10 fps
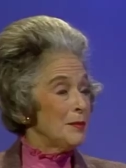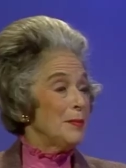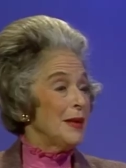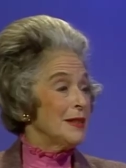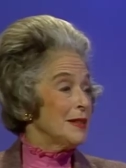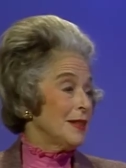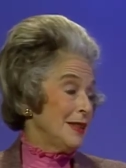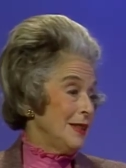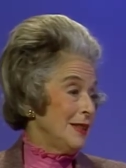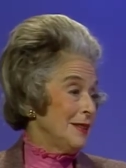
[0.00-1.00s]
possible to
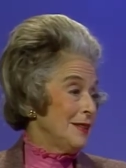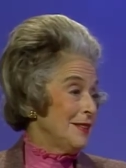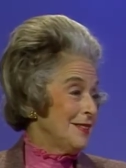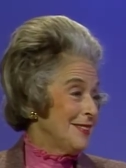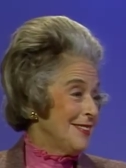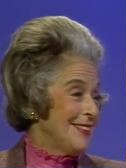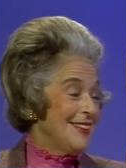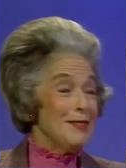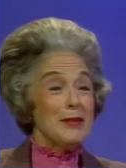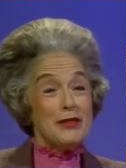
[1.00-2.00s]
here. convict him.
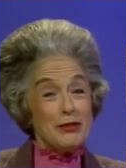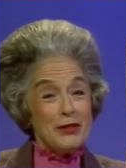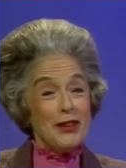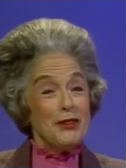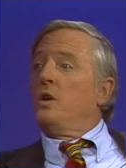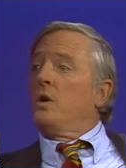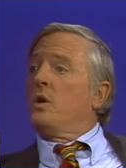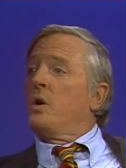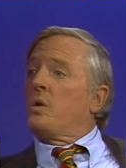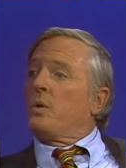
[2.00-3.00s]
But you don't. You no, no, have